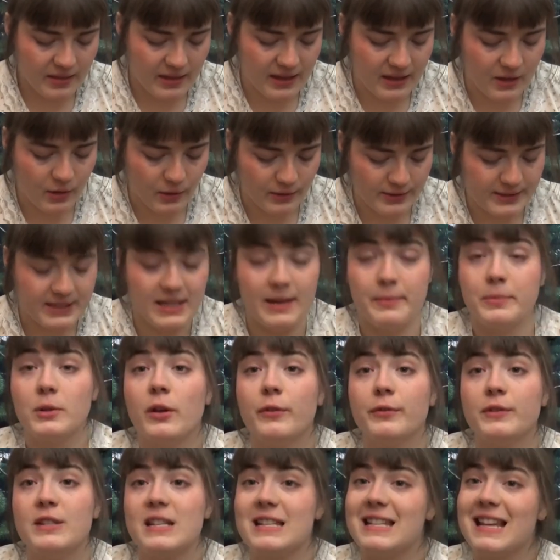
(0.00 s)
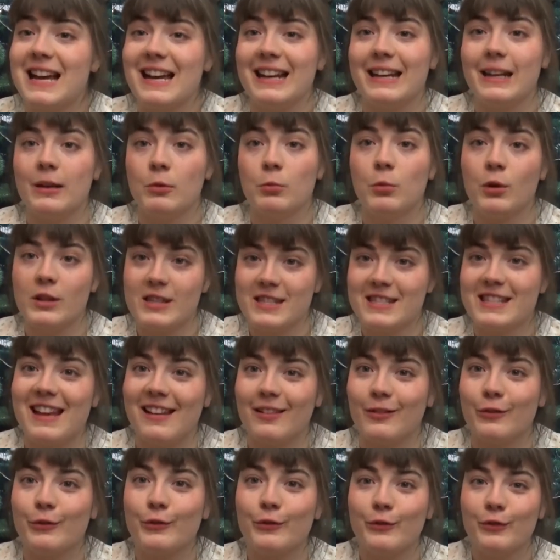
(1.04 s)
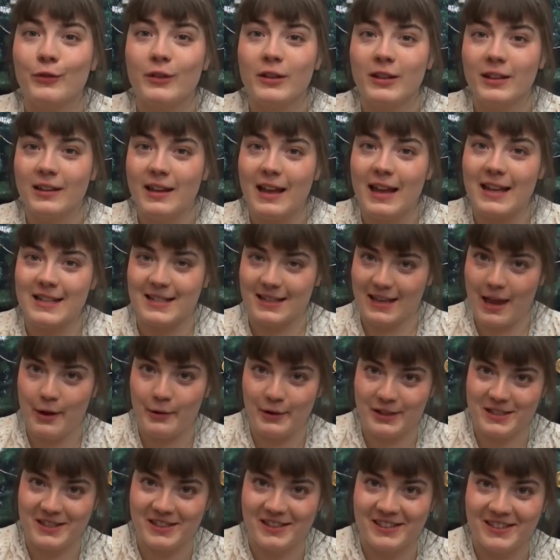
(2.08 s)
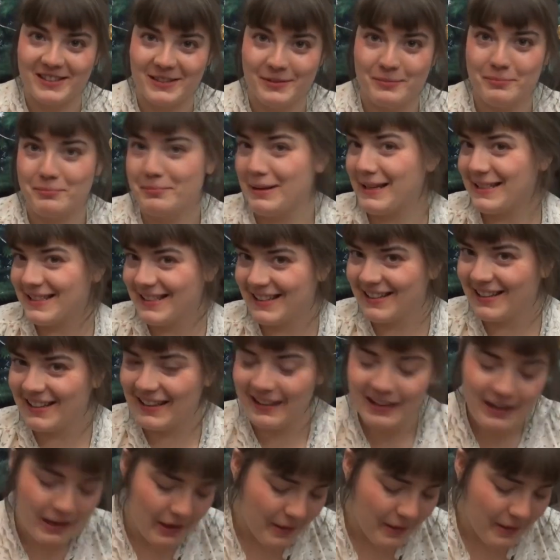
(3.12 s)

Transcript: concept of designing oneself as a character, basically.